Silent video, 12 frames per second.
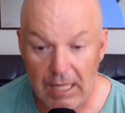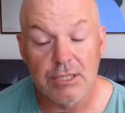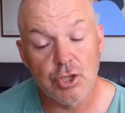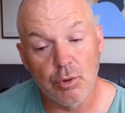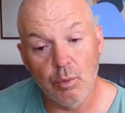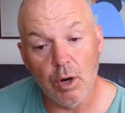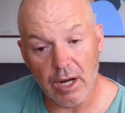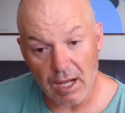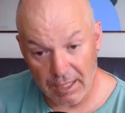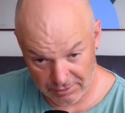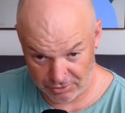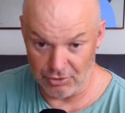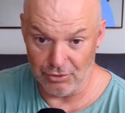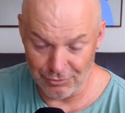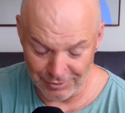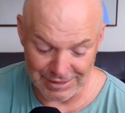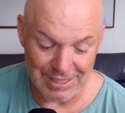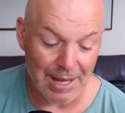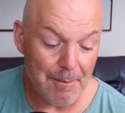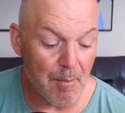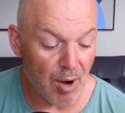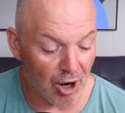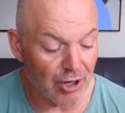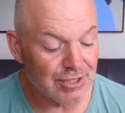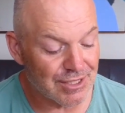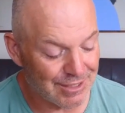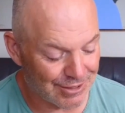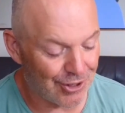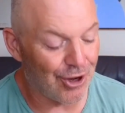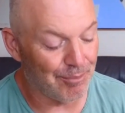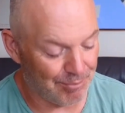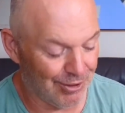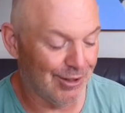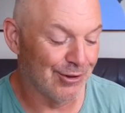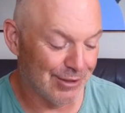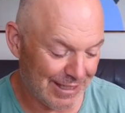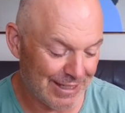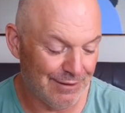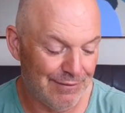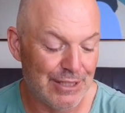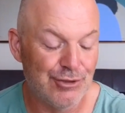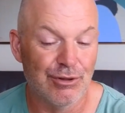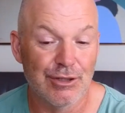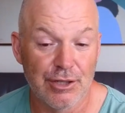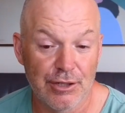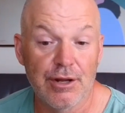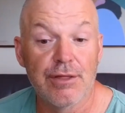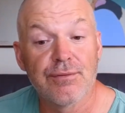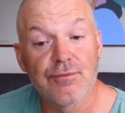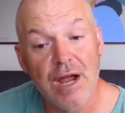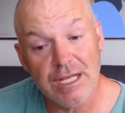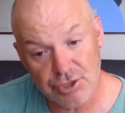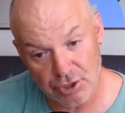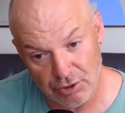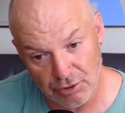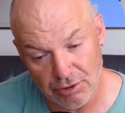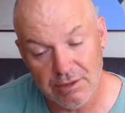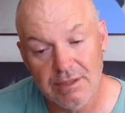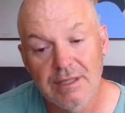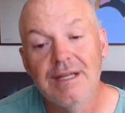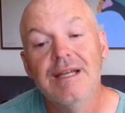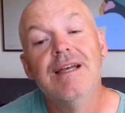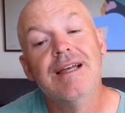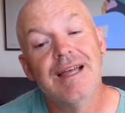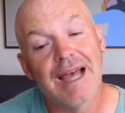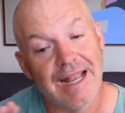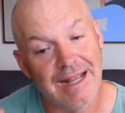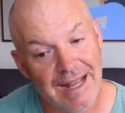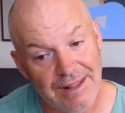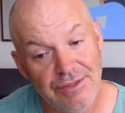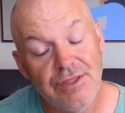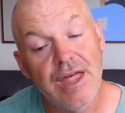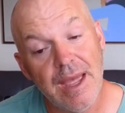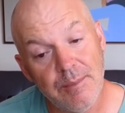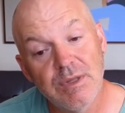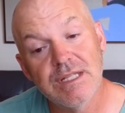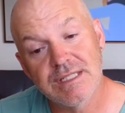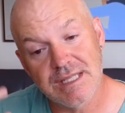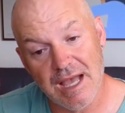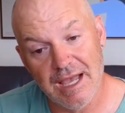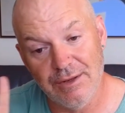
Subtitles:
so what I do is I march the couple or the individual to the threshold and let them decide